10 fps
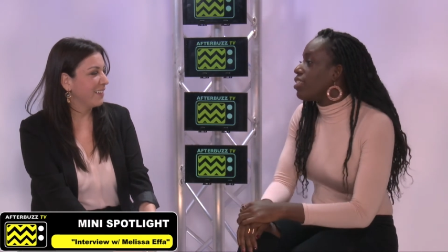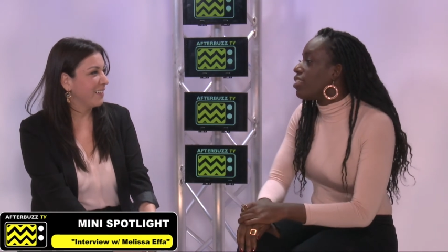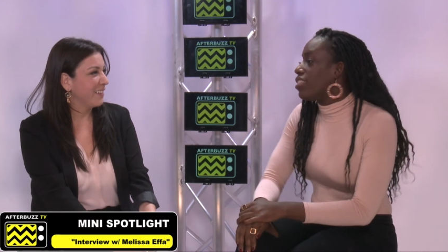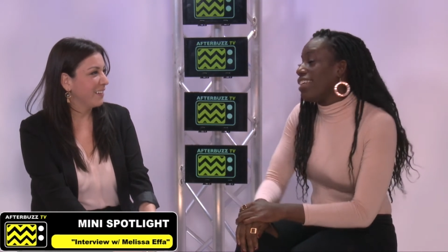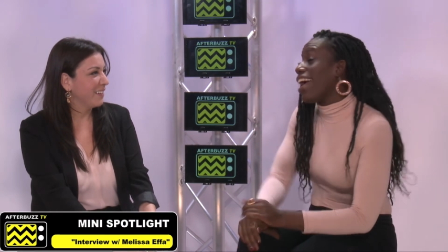
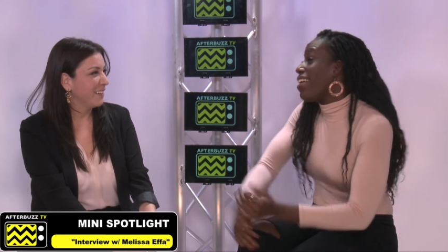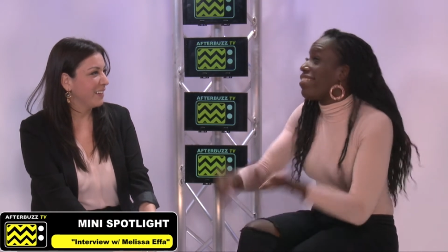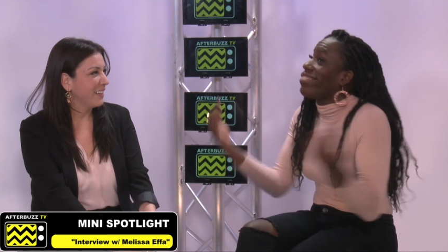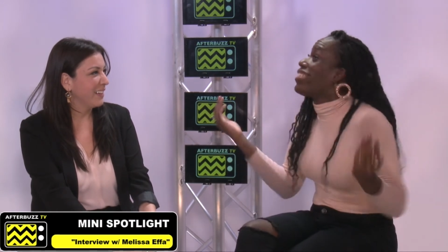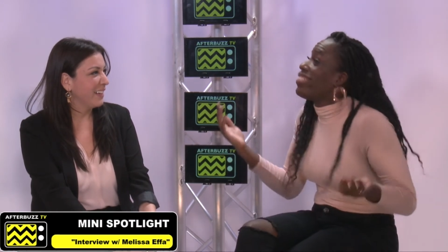Speaker 1: and yeah,
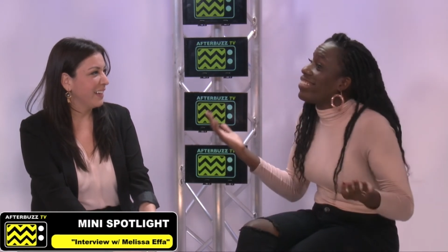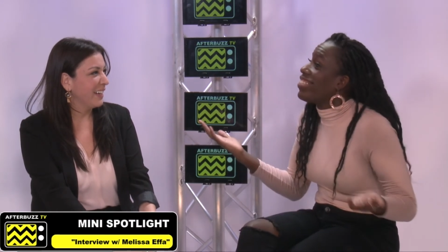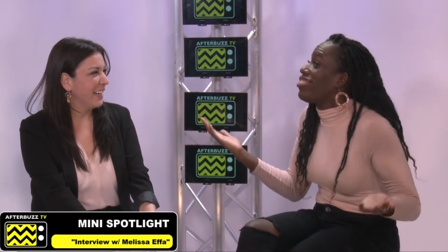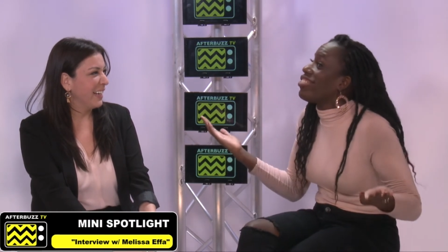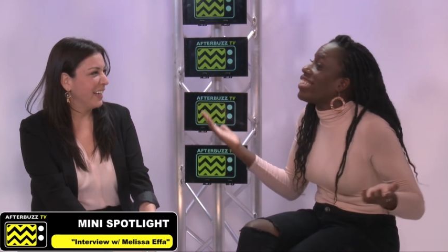the rest is
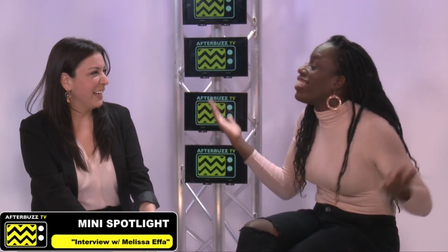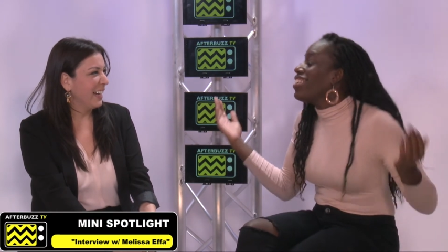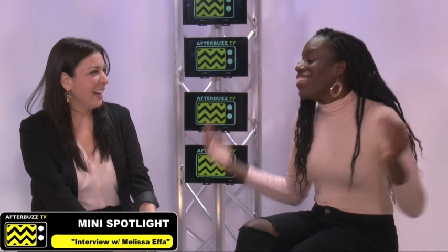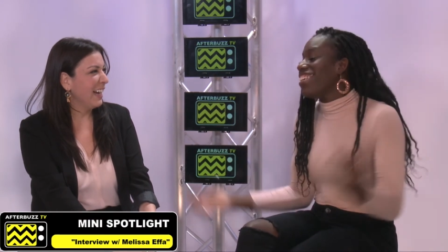history. Ah,